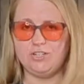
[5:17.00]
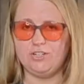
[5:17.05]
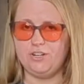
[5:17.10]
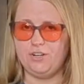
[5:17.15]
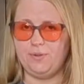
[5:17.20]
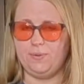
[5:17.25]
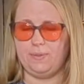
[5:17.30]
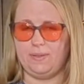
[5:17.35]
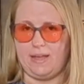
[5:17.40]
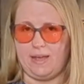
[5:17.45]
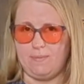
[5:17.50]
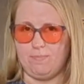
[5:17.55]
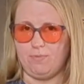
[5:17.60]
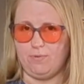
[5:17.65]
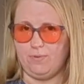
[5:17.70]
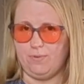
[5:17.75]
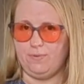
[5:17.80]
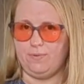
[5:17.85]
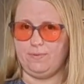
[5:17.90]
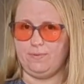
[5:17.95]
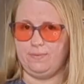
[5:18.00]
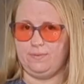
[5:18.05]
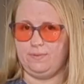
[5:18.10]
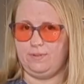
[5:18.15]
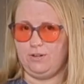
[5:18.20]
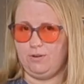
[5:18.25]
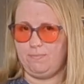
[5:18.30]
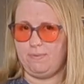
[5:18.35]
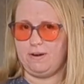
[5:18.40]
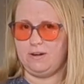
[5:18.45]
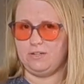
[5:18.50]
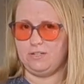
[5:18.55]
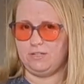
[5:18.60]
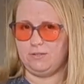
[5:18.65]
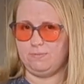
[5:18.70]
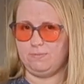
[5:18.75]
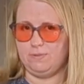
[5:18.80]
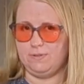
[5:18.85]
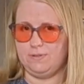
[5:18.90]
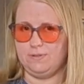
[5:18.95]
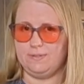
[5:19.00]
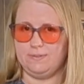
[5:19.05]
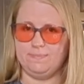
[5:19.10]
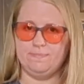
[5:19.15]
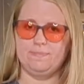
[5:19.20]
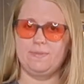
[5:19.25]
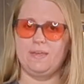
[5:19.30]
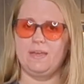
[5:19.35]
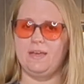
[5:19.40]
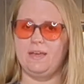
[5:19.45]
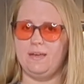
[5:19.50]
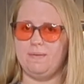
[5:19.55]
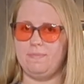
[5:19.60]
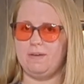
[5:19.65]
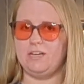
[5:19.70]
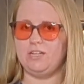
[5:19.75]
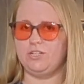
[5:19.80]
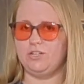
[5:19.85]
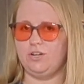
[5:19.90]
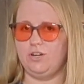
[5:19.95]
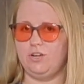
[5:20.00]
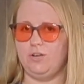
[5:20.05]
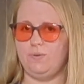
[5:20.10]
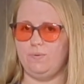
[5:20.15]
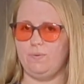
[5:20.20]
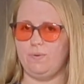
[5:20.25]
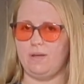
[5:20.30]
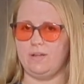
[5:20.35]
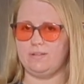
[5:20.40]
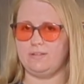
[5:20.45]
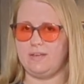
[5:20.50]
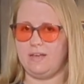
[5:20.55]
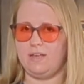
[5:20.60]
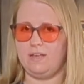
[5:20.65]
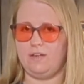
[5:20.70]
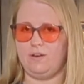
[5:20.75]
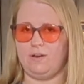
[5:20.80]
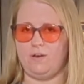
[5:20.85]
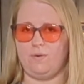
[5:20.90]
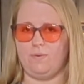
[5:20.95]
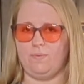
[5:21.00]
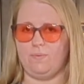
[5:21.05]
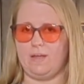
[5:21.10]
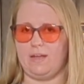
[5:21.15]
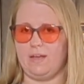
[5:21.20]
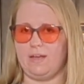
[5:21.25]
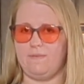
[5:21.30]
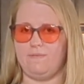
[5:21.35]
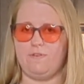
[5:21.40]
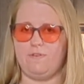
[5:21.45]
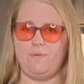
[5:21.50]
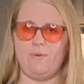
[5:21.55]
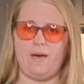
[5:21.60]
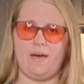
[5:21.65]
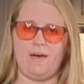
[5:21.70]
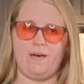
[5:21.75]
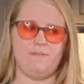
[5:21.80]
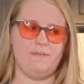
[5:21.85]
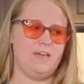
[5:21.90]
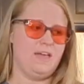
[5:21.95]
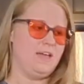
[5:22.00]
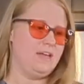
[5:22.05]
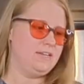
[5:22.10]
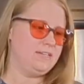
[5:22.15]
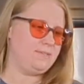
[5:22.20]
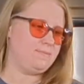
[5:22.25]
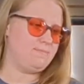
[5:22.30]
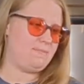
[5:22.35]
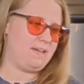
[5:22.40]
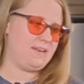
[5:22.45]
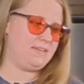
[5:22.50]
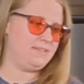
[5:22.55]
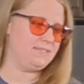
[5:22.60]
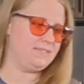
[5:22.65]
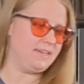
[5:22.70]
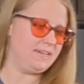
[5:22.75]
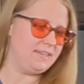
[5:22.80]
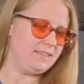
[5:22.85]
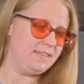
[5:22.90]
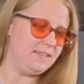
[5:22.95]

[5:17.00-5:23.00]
sure you label your perishables. Make sure you know, like if you have tomatoes,